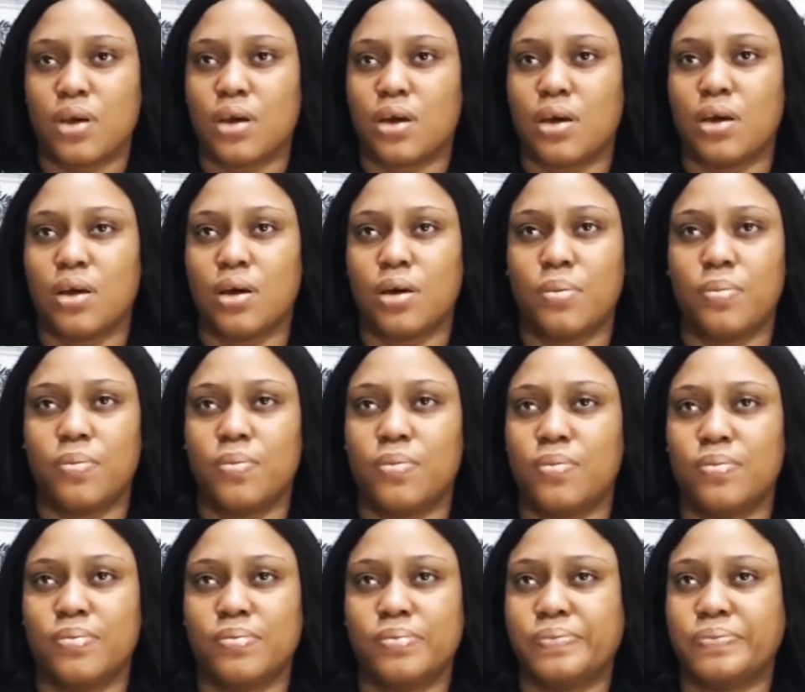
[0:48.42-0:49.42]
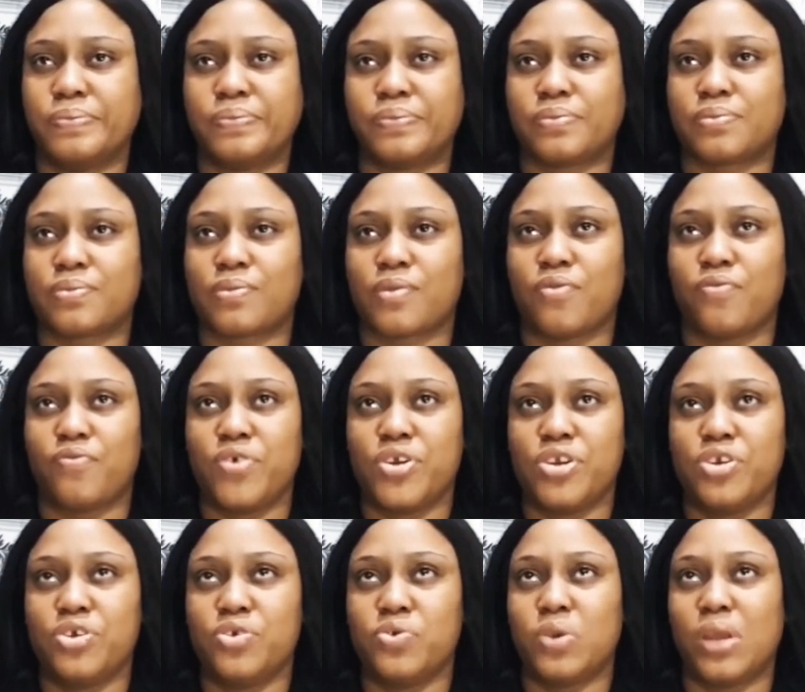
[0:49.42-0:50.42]
um,
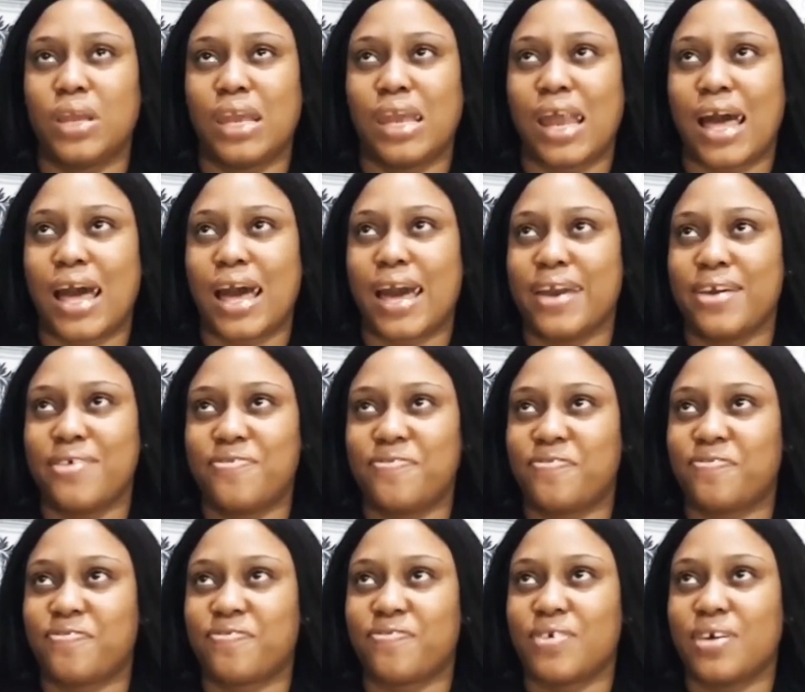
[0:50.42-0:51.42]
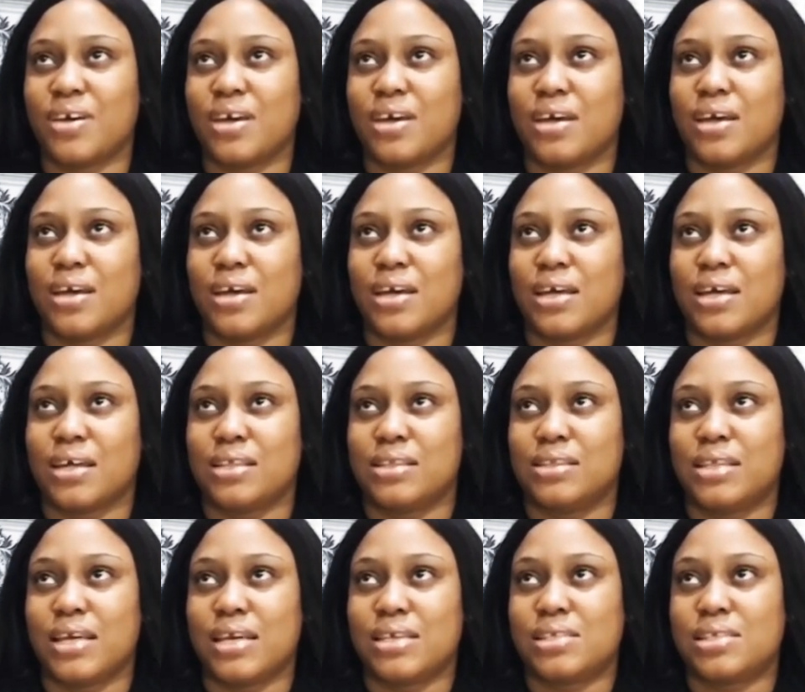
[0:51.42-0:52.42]
renewed life.
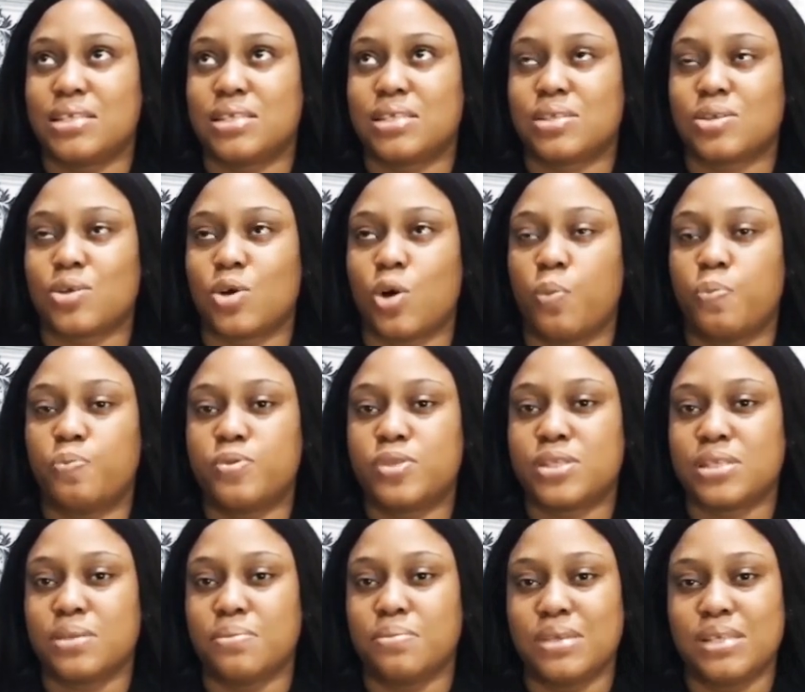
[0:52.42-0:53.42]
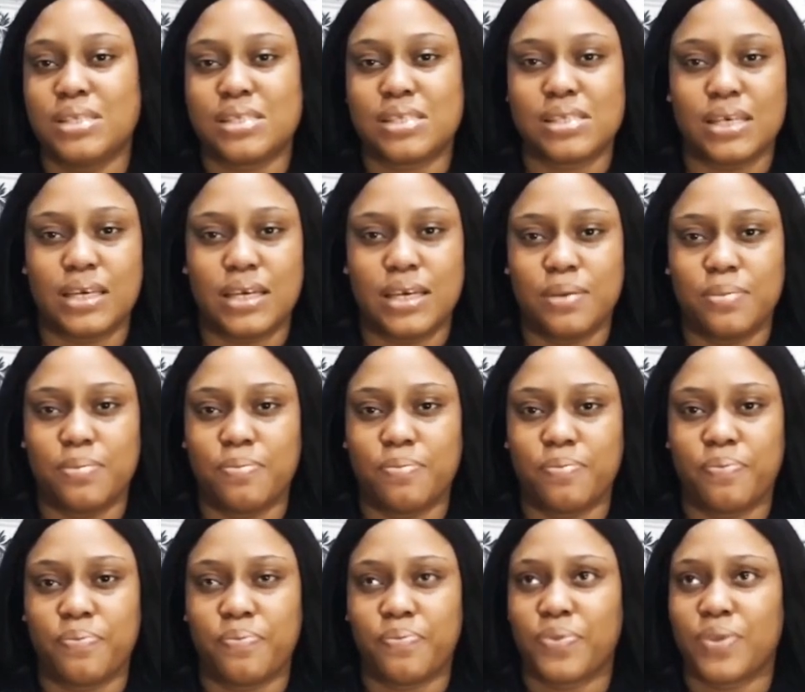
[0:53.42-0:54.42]
There's this
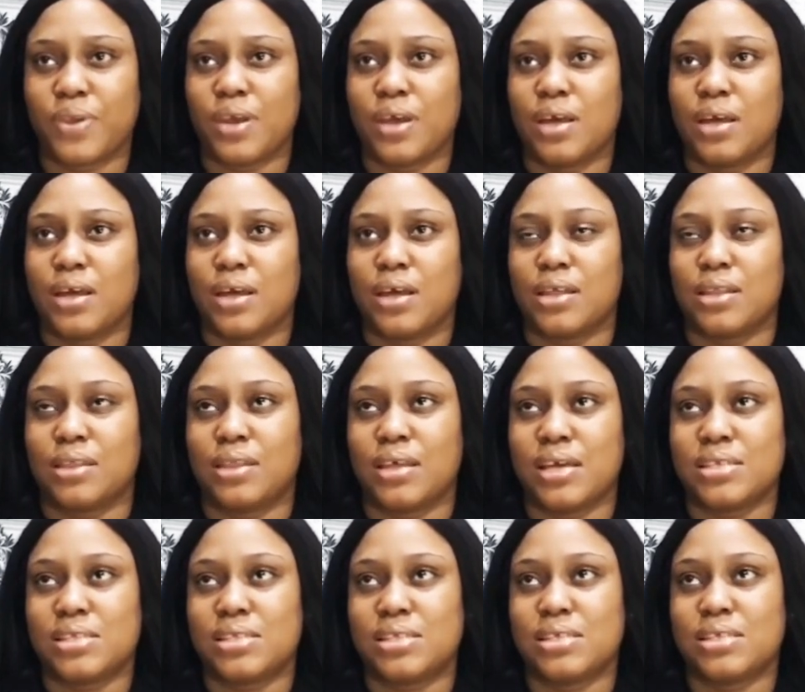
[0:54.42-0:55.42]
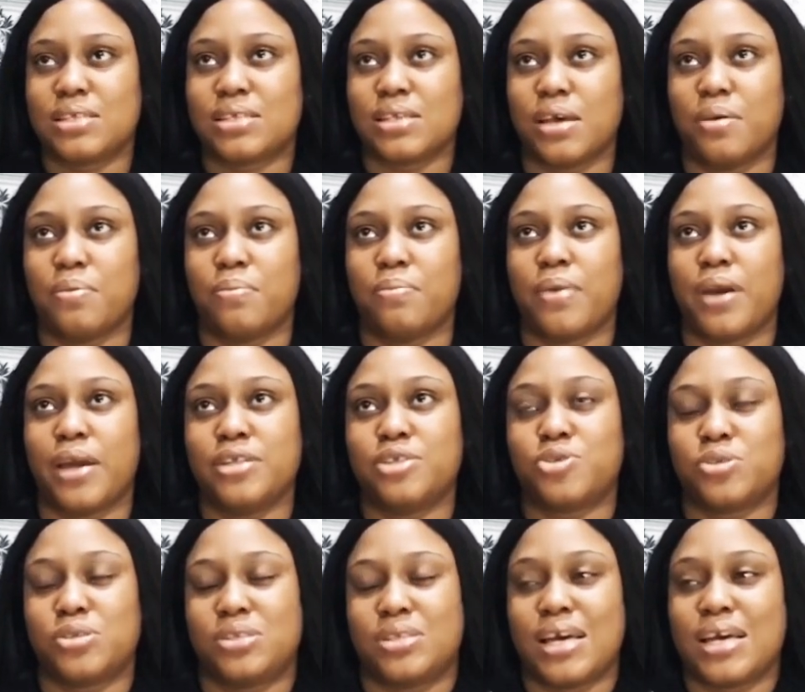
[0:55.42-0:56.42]
optimism there's this um,
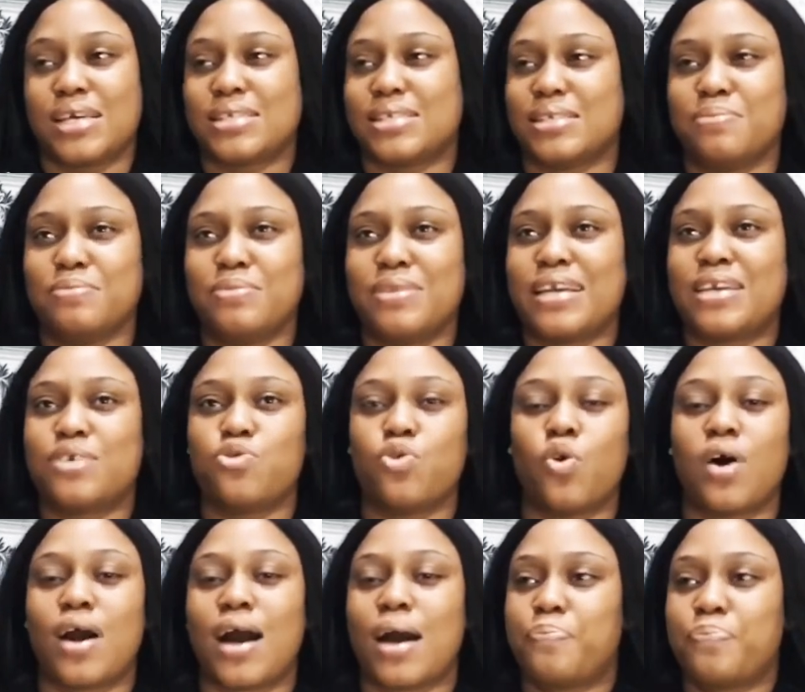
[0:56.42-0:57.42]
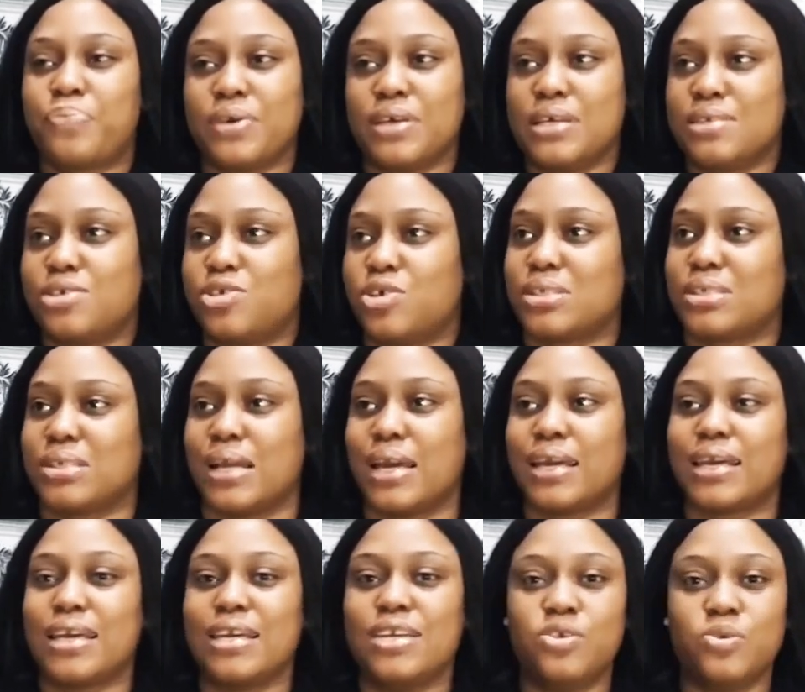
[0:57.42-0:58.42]
enthusiasm that you're happy just like
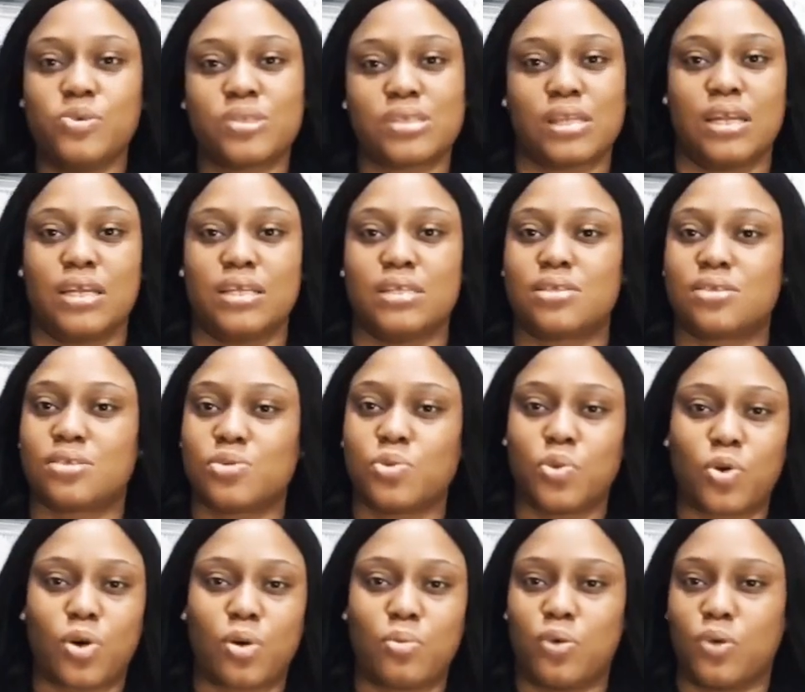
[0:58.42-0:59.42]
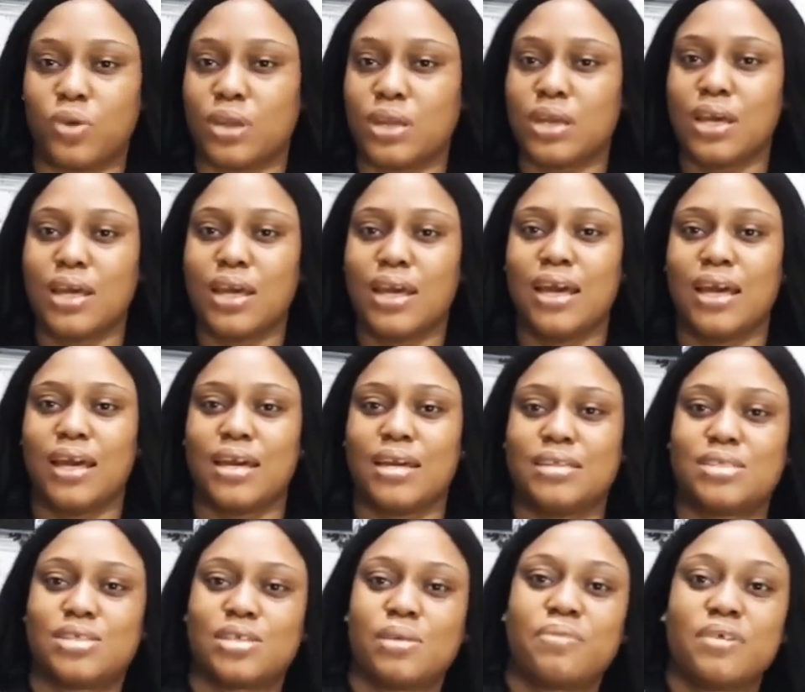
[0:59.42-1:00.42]
a new slate so come on
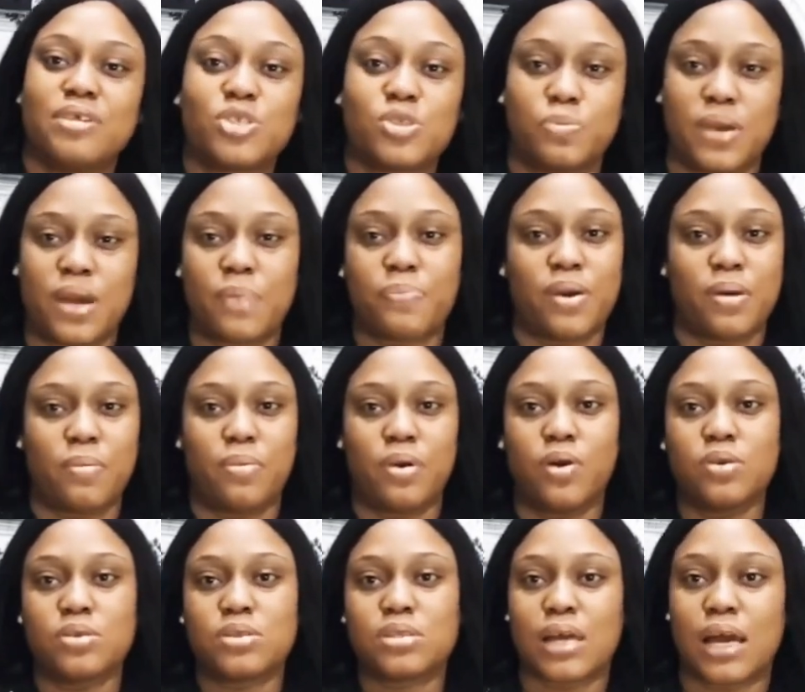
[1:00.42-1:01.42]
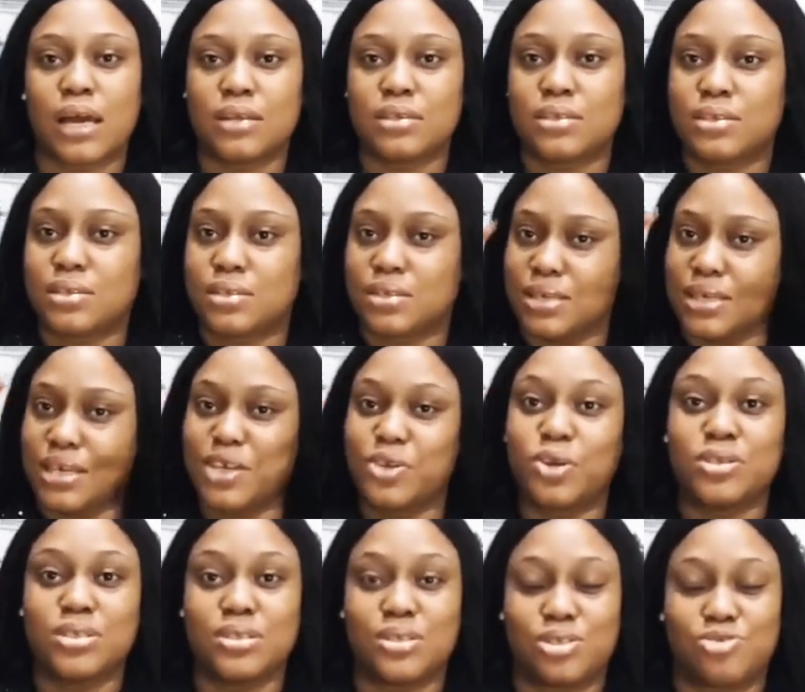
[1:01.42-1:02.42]
it's something to be happy about and
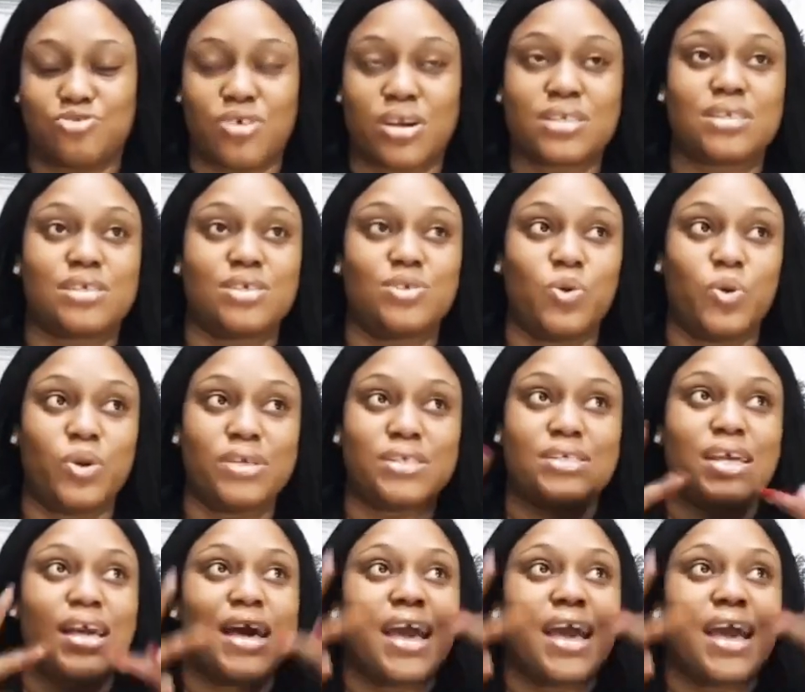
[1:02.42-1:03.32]
ignore the distracting noise